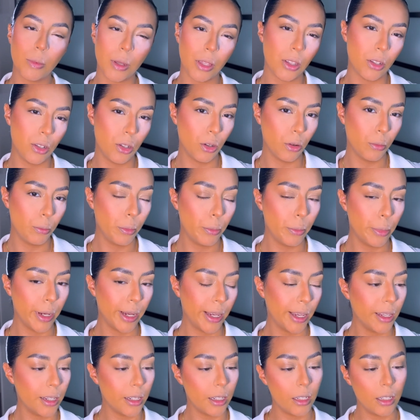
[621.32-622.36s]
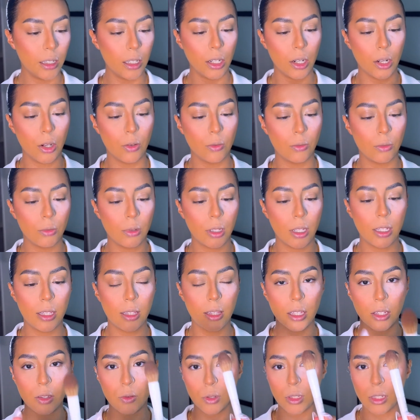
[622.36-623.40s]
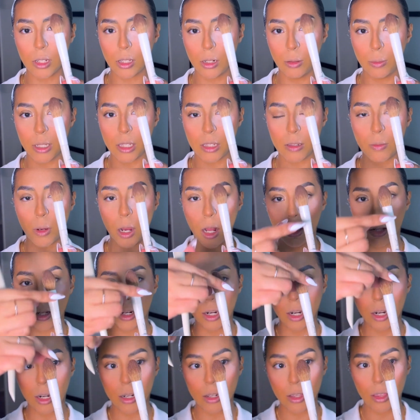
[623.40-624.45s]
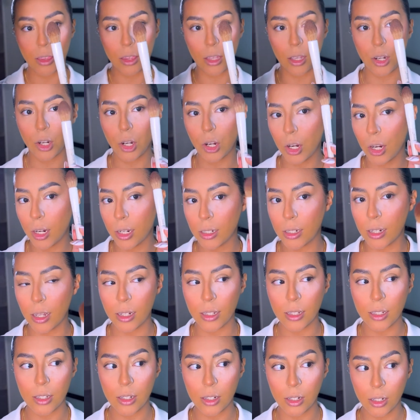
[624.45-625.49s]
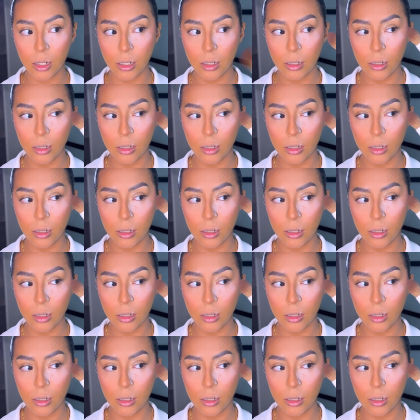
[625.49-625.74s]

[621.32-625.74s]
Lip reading: the Dupe, but you know, this one's a little bit smaller, thinner, denser.